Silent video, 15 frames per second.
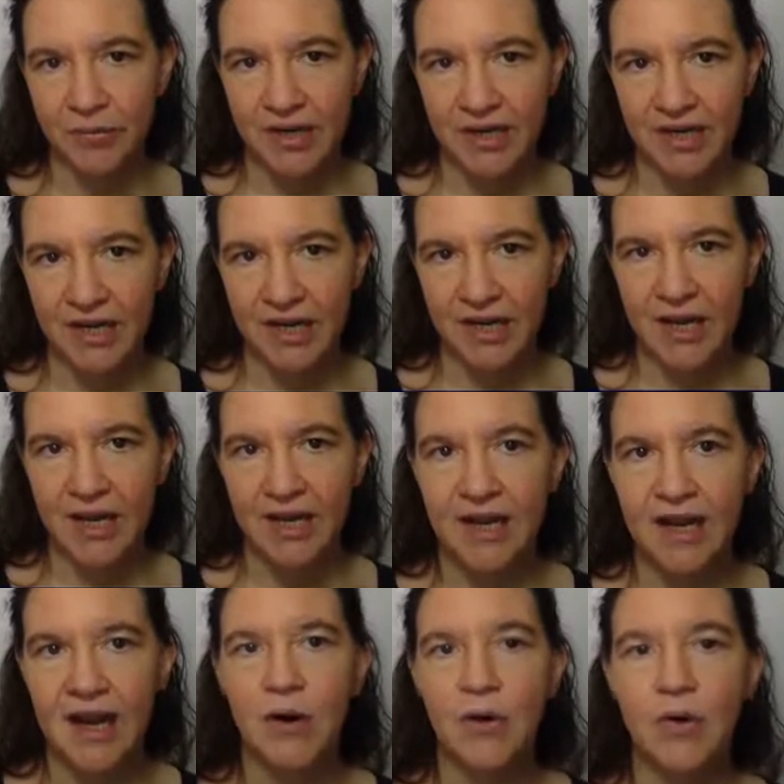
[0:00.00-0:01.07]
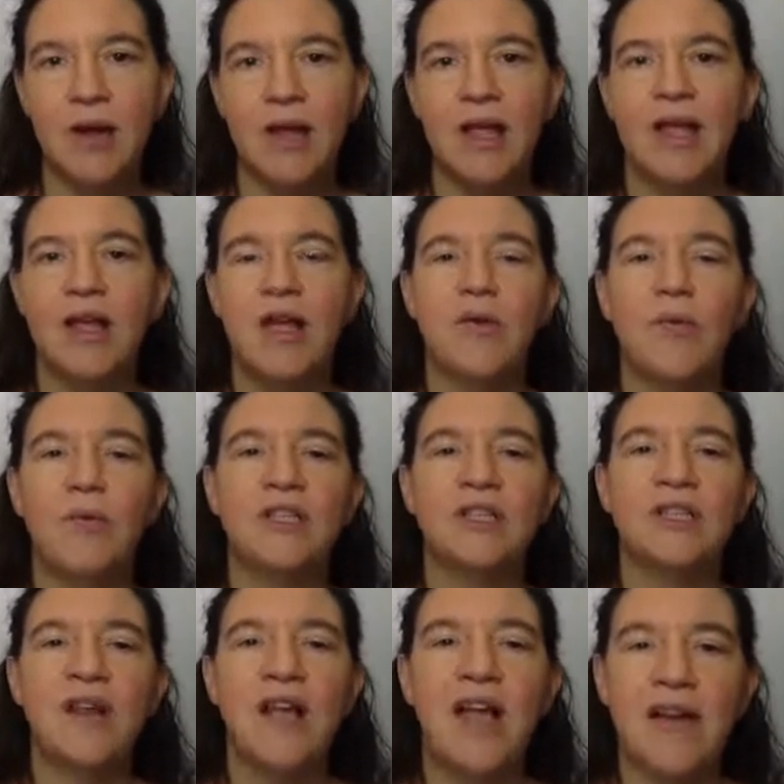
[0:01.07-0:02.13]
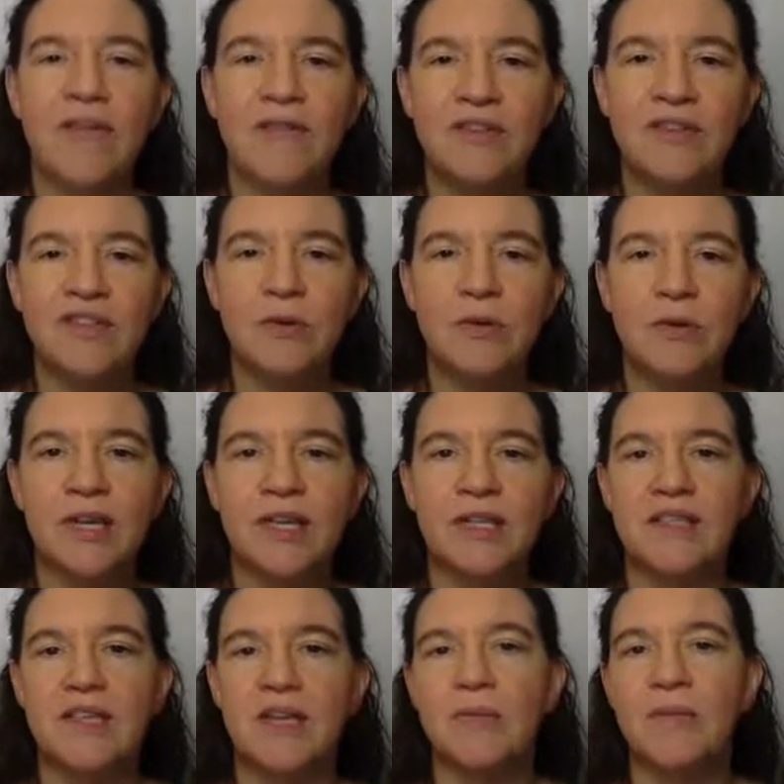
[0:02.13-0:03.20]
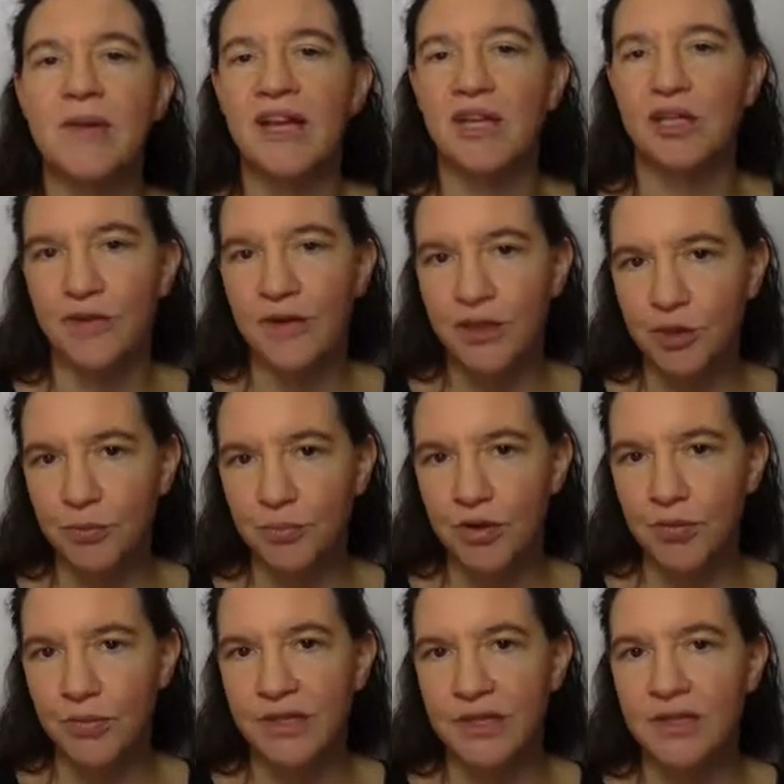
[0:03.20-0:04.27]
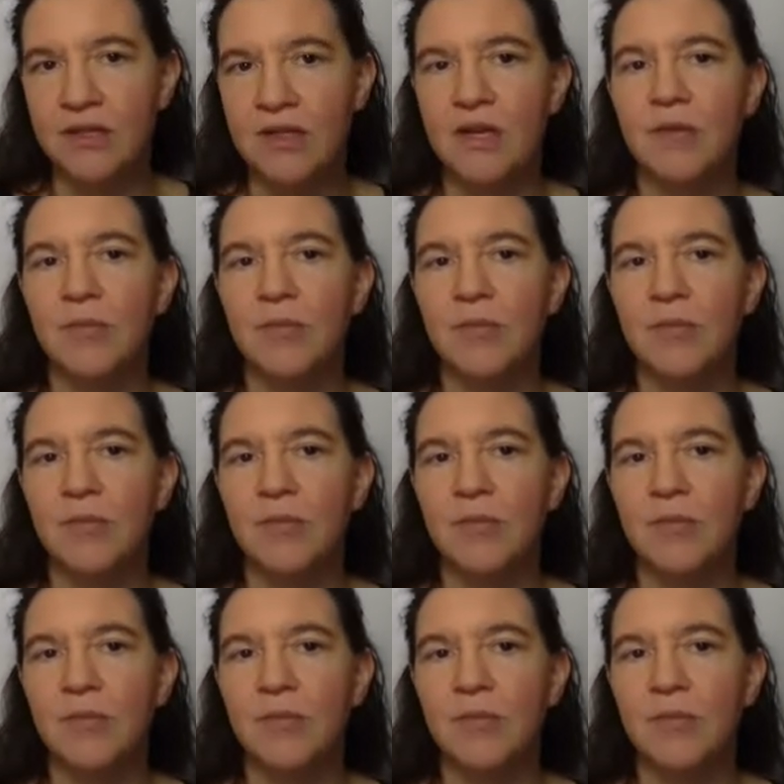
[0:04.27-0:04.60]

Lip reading: right in. Now, we have looked at some hash function properties.